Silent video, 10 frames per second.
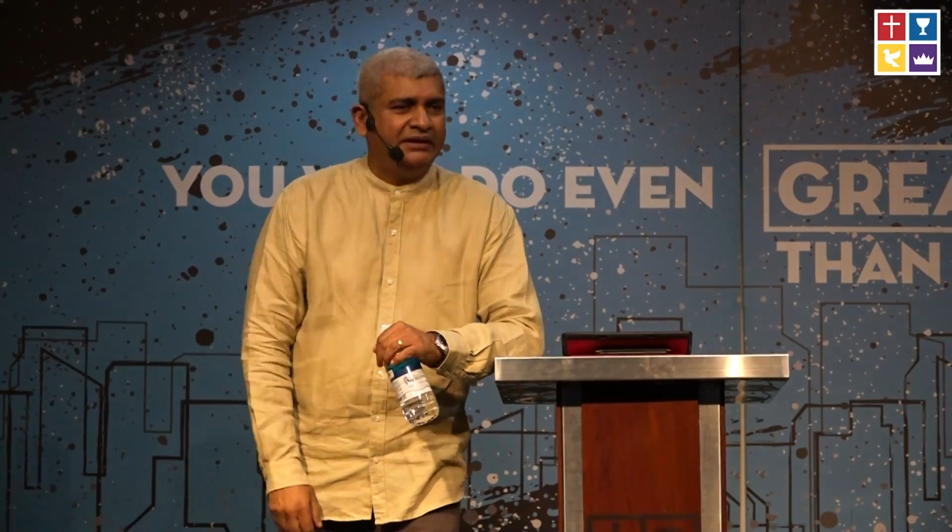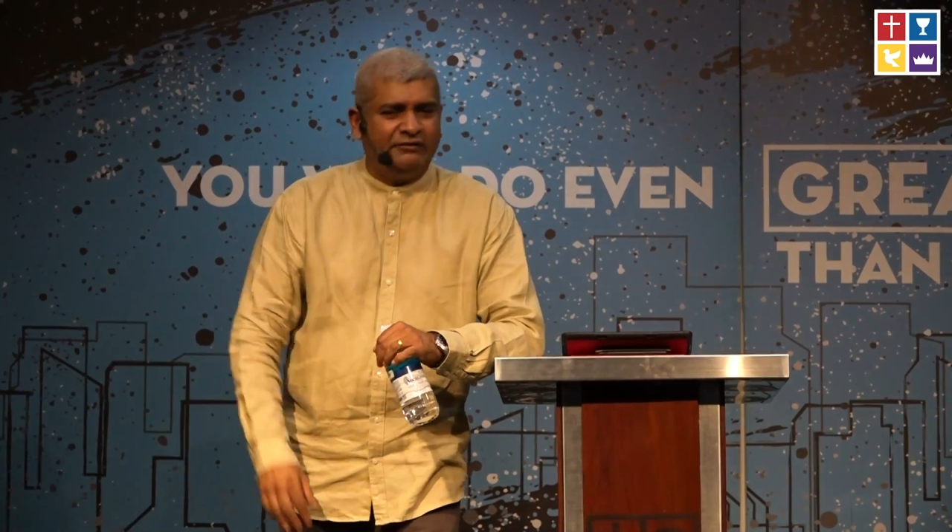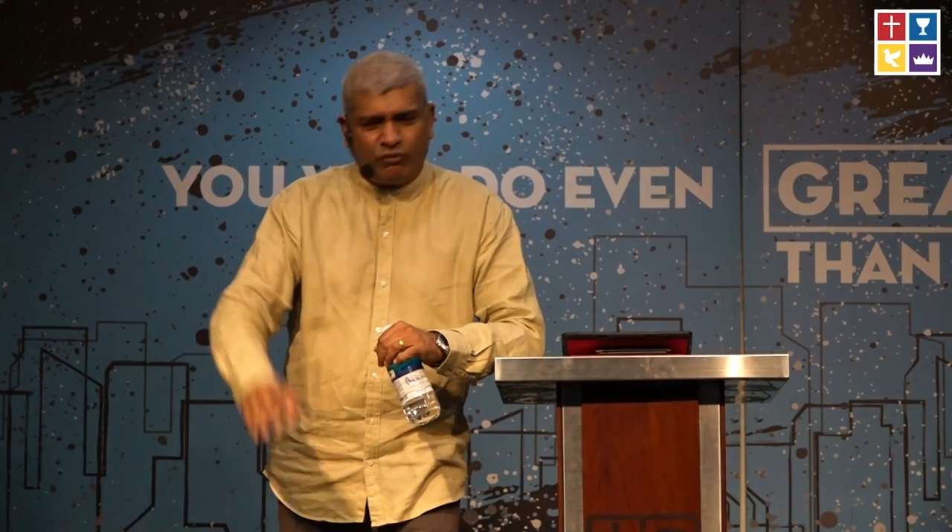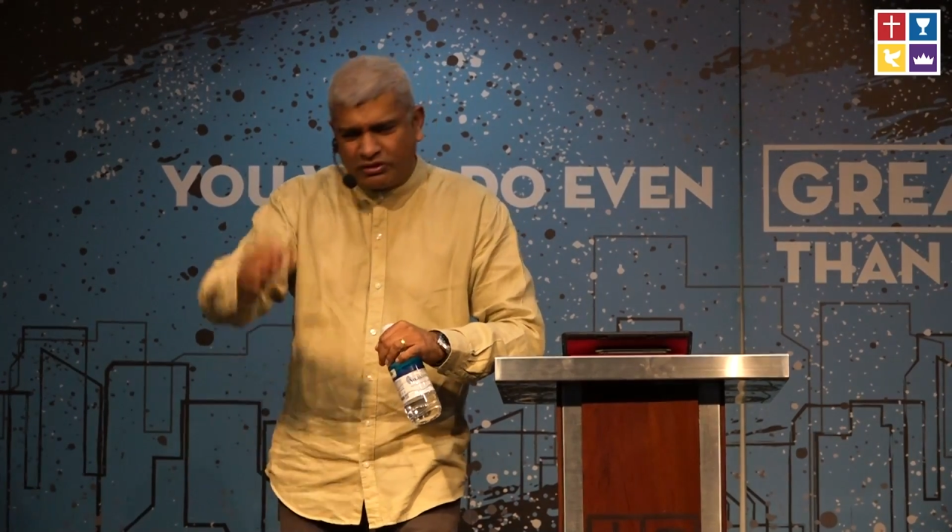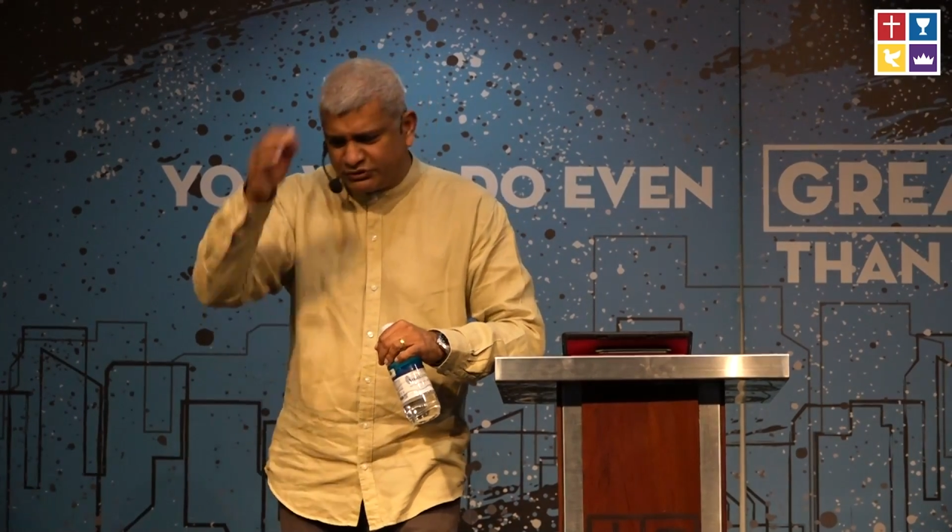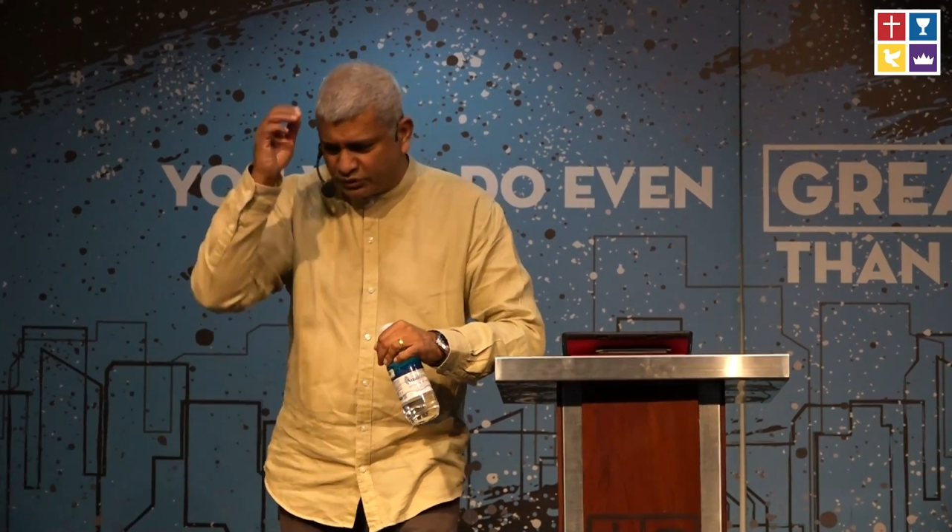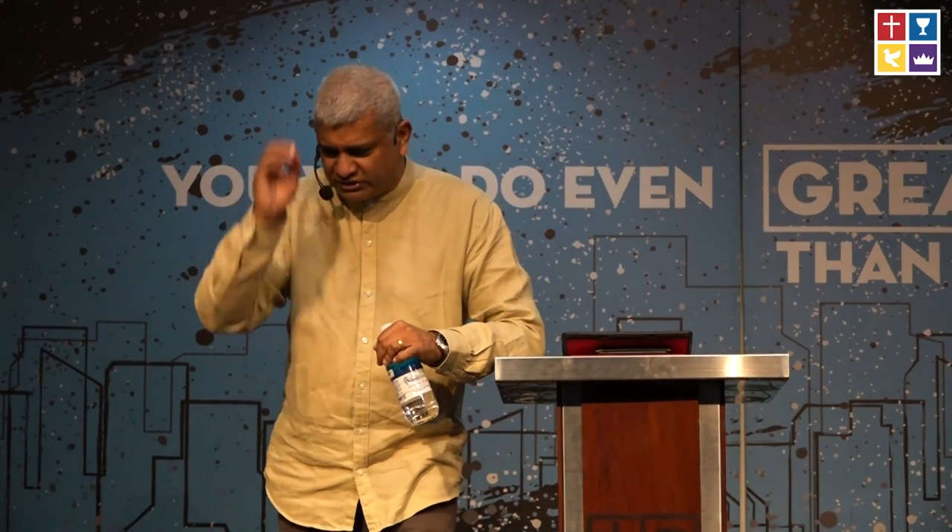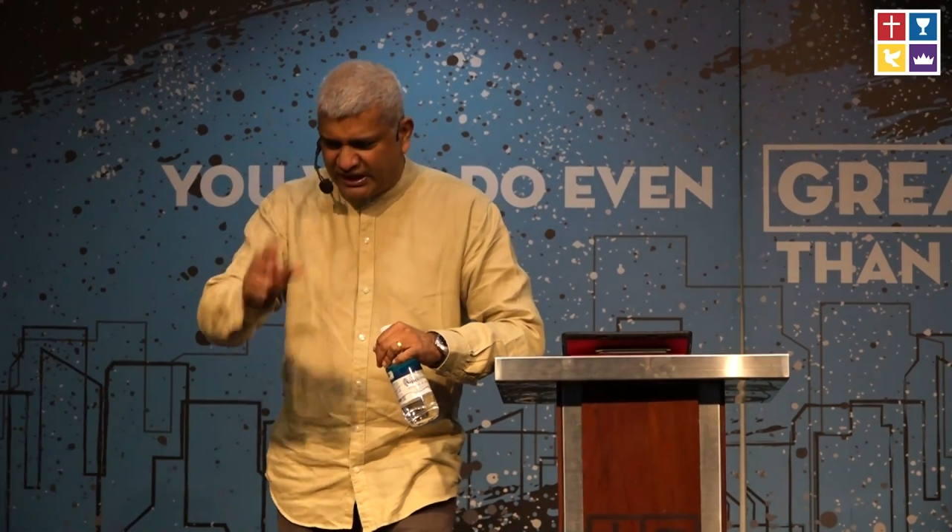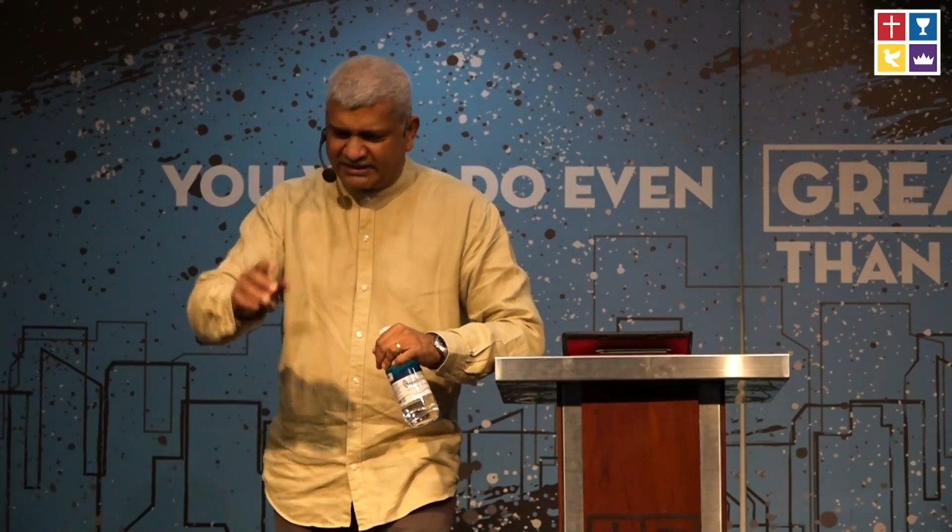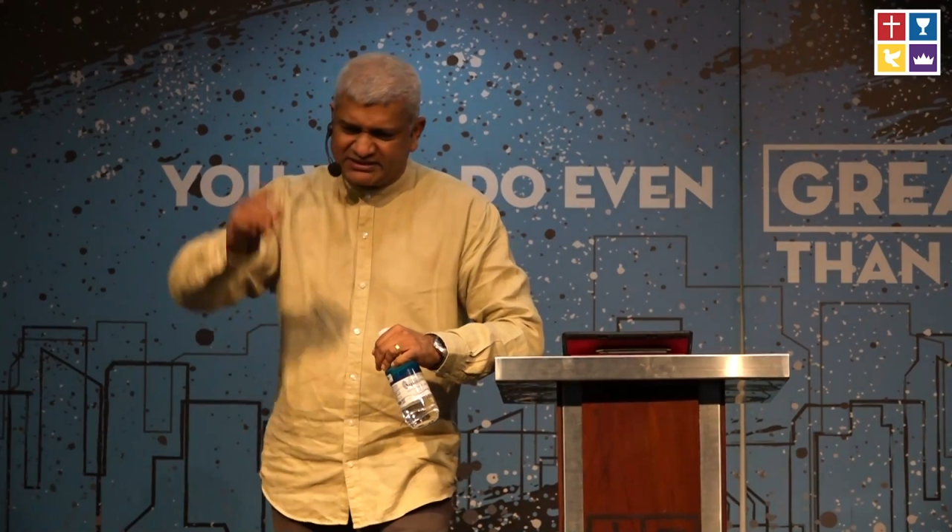He wants to
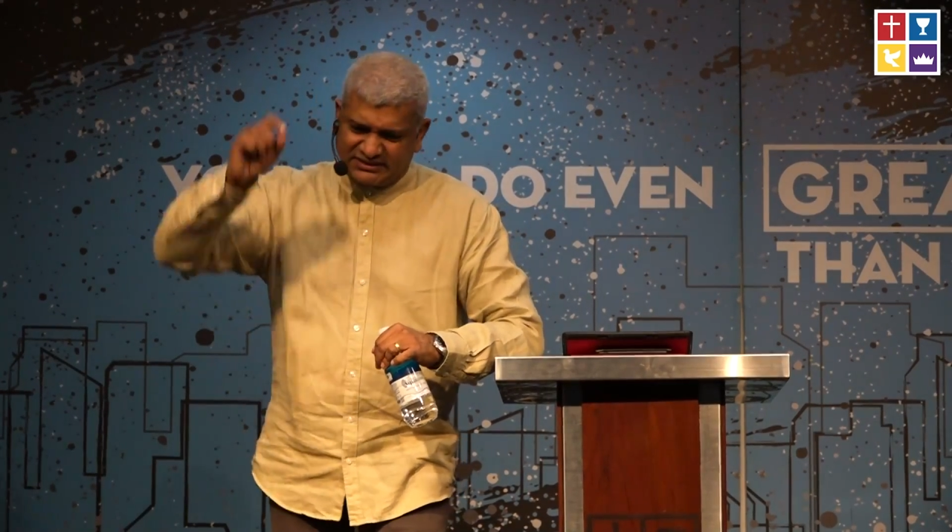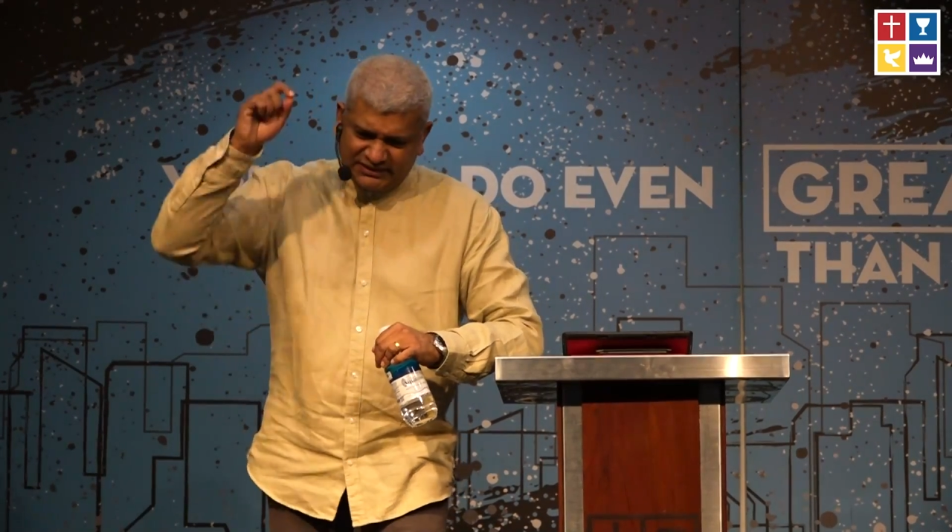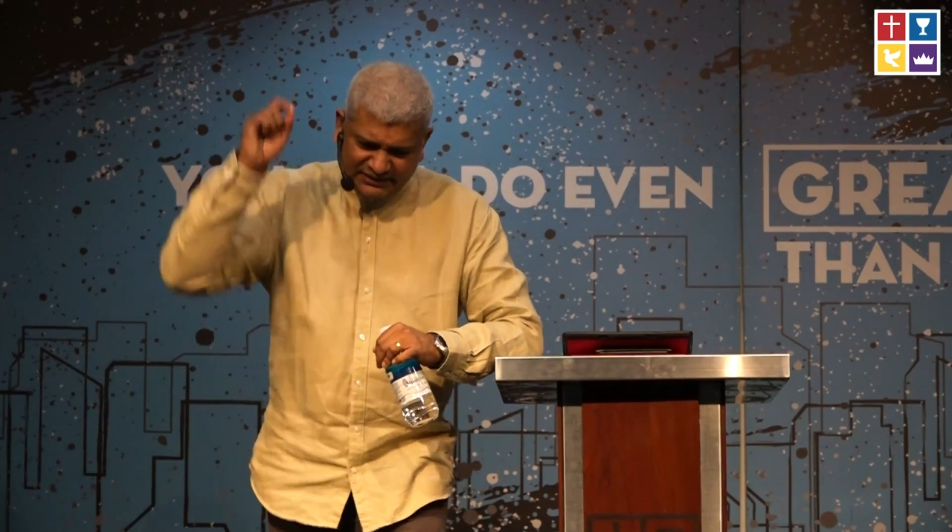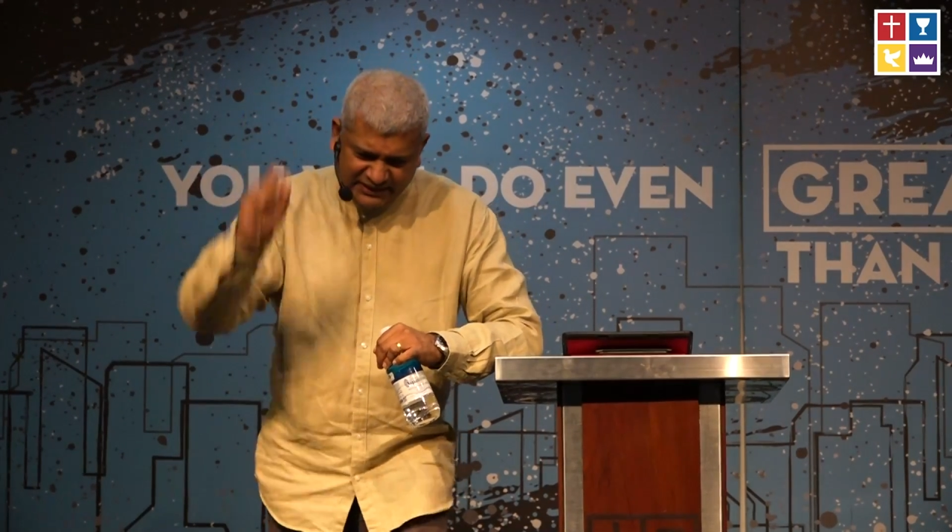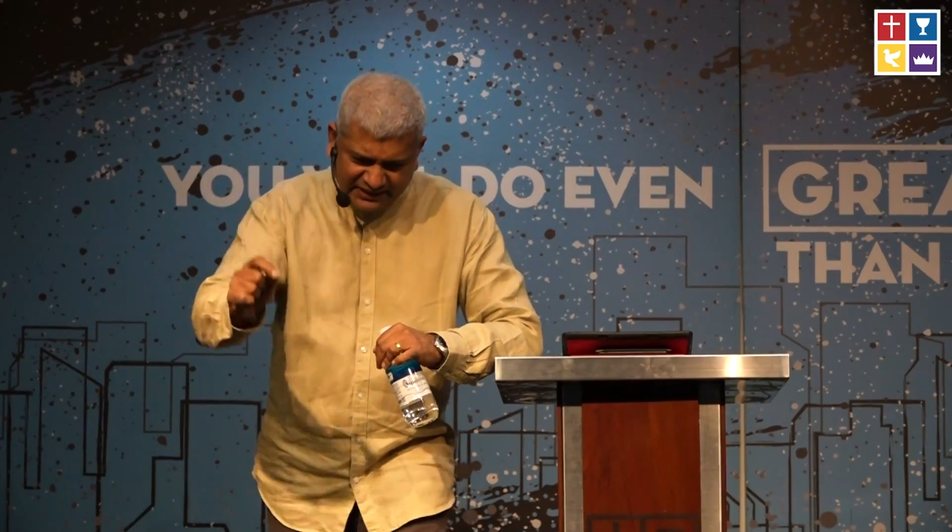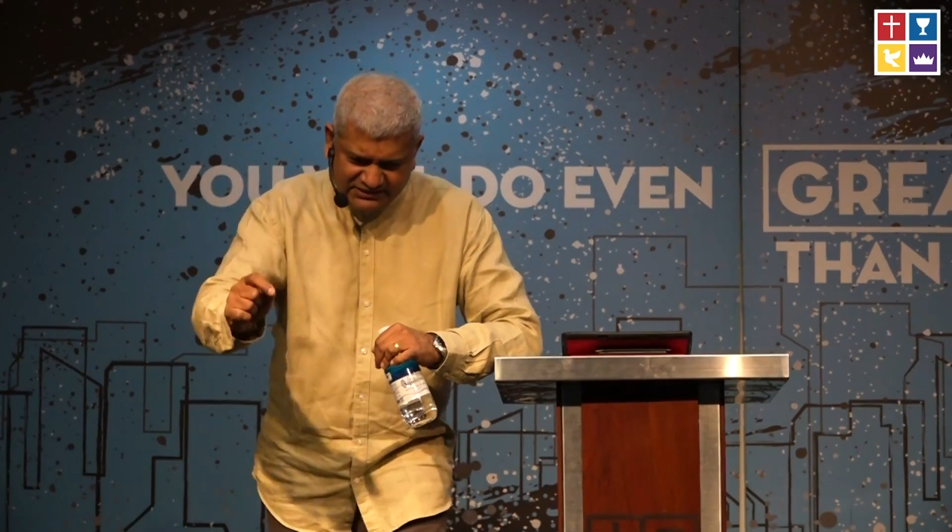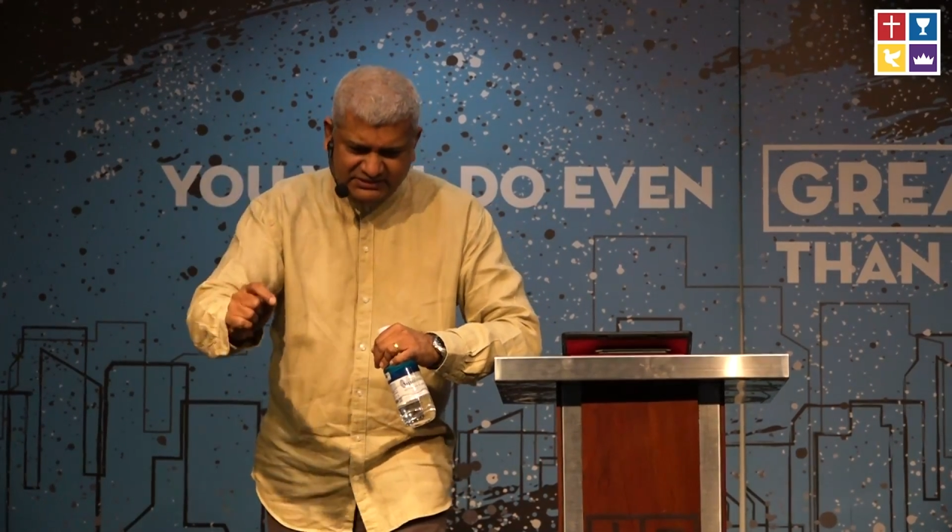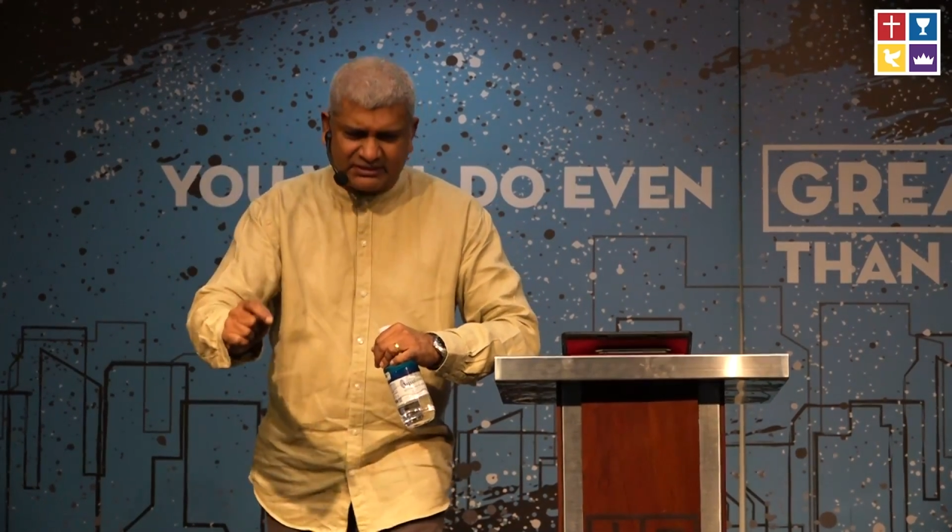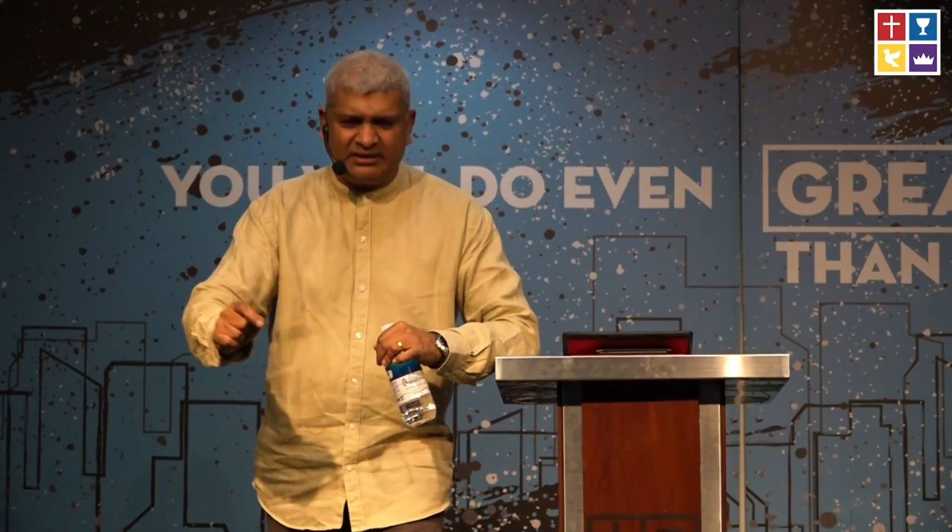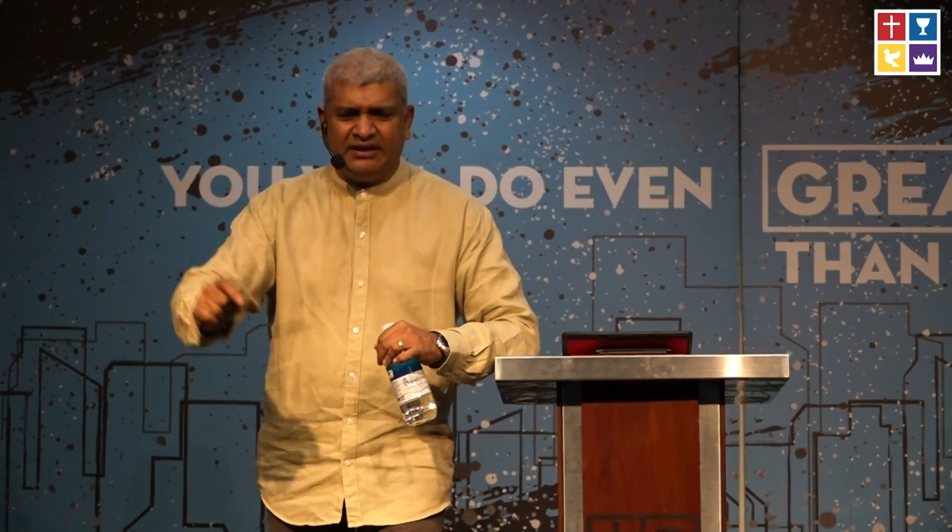touch a
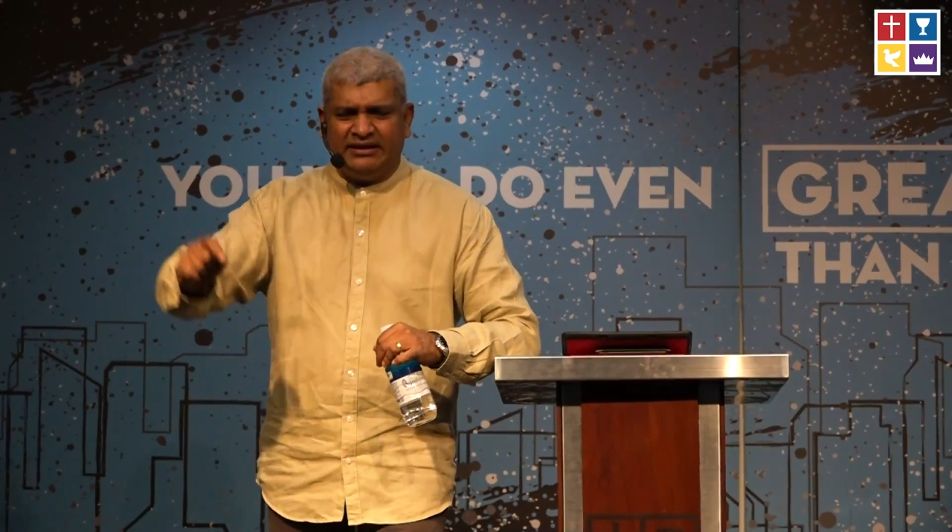nation.